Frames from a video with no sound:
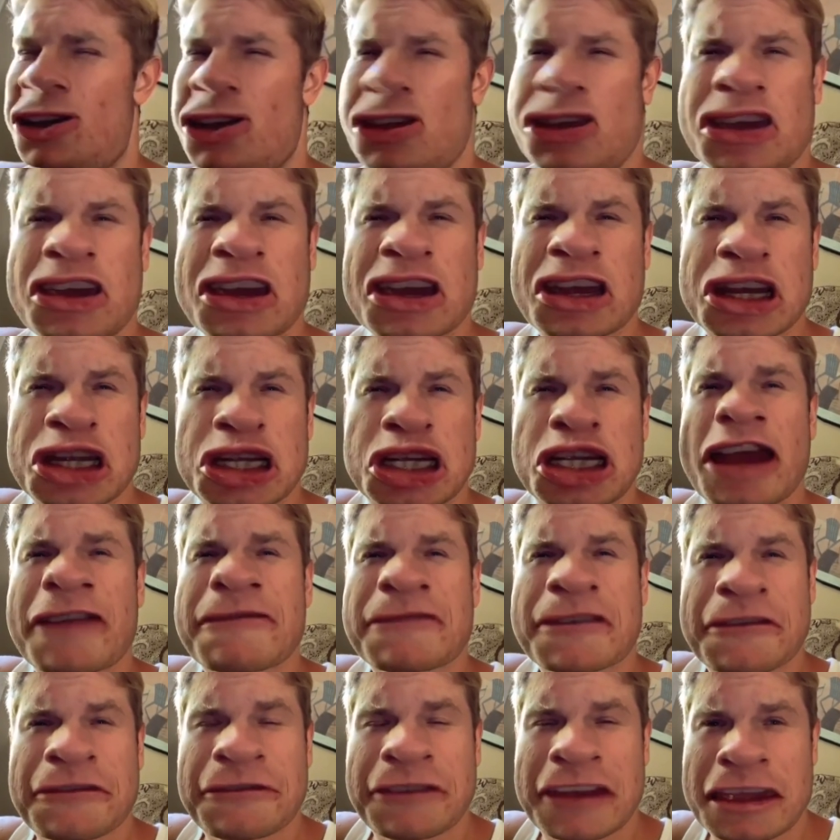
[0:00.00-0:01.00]
You're gonna shove
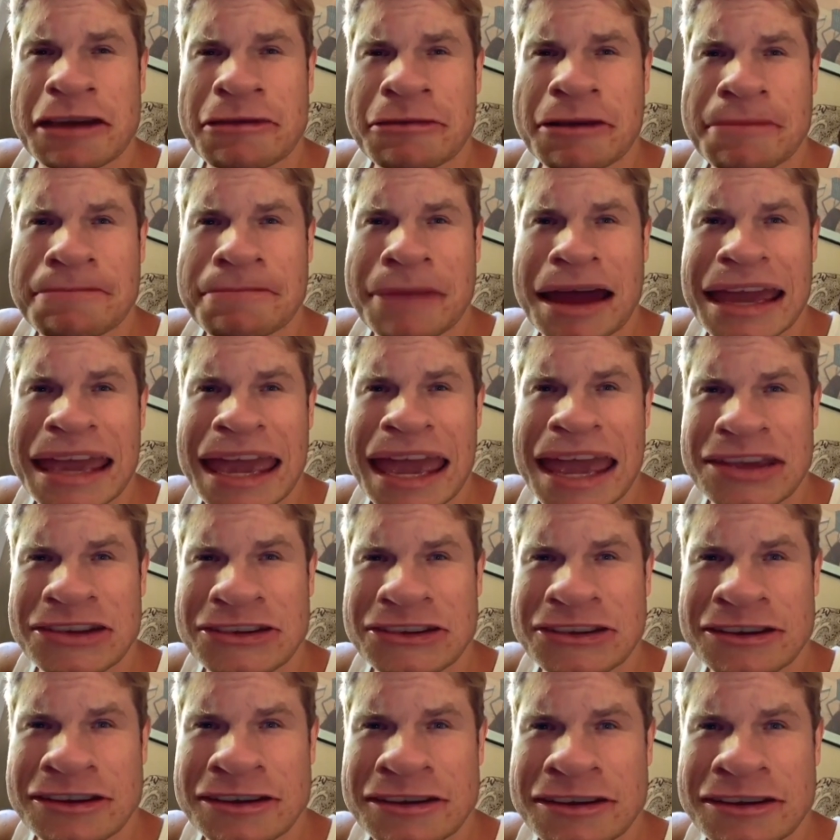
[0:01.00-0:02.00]
your finger up my ass?